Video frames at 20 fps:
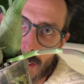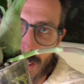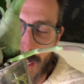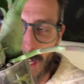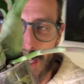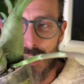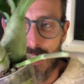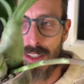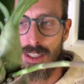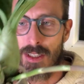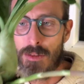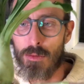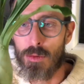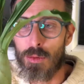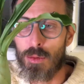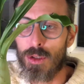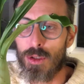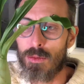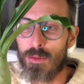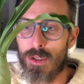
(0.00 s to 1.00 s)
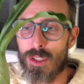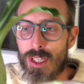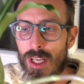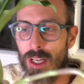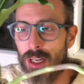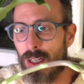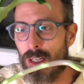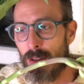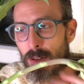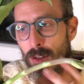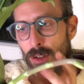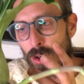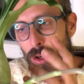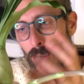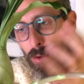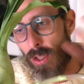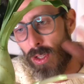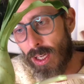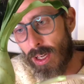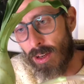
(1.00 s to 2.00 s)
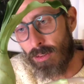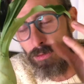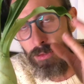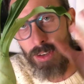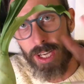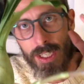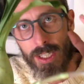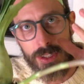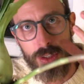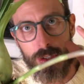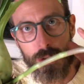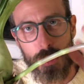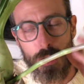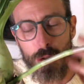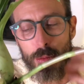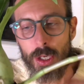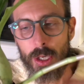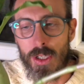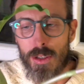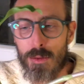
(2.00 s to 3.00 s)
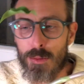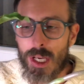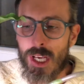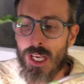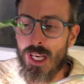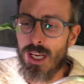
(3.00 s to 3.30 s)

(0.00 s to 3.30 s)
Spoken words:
a Catasetum to bloom, it's got to grow like a fat pseudobulb,